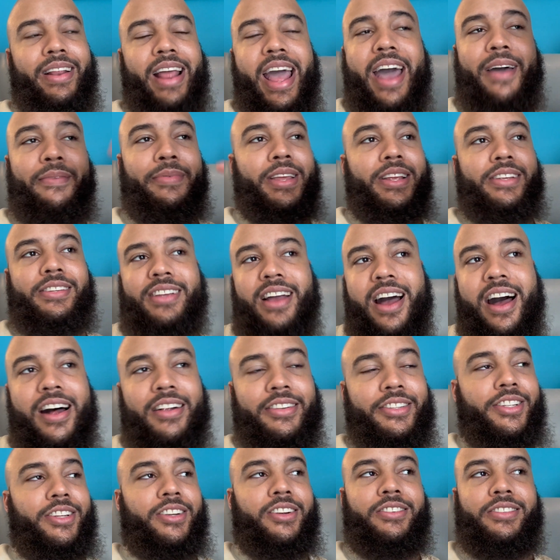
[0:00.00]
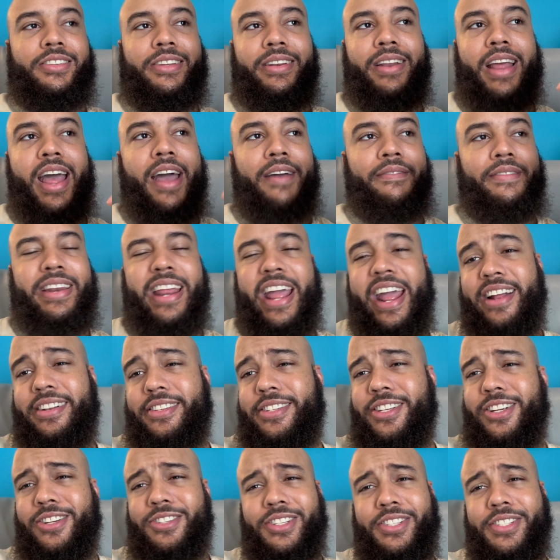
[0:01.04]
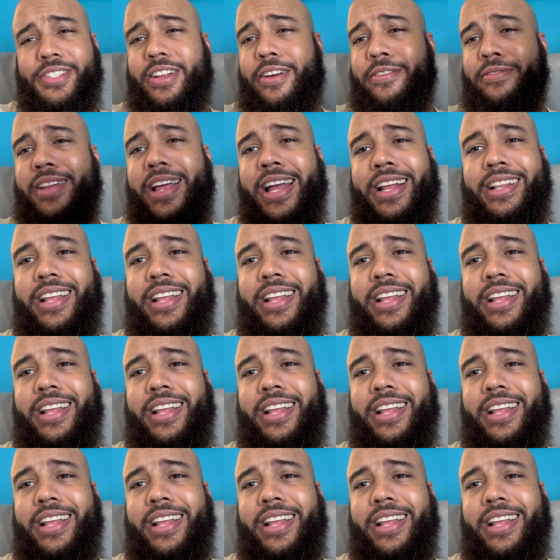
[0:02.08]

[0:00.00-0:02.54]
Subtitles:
have these concerts and they have dancers and stuff like